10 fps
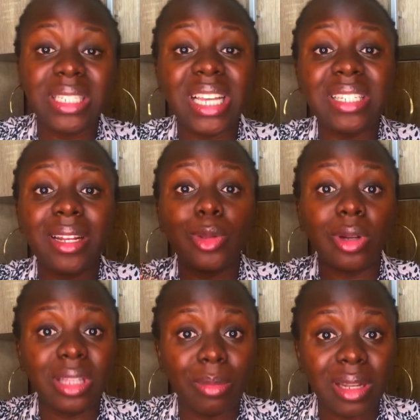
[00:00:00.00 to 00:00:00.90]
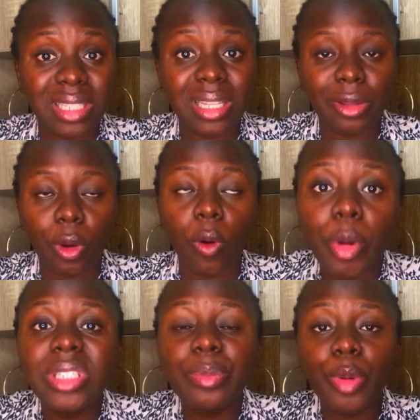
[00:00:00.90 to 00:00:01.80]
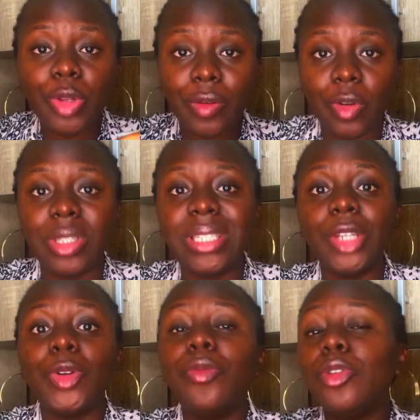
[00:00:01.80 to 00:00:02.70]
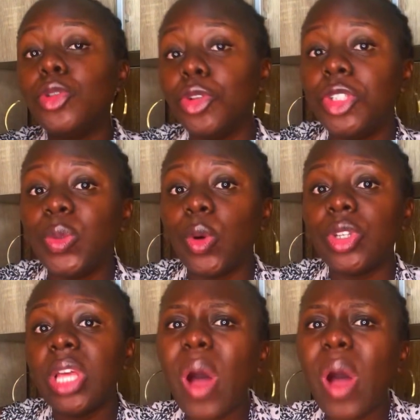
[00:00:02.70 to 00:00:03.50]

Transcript: They just started talking about it and all. But the bone of contention for Tochi was,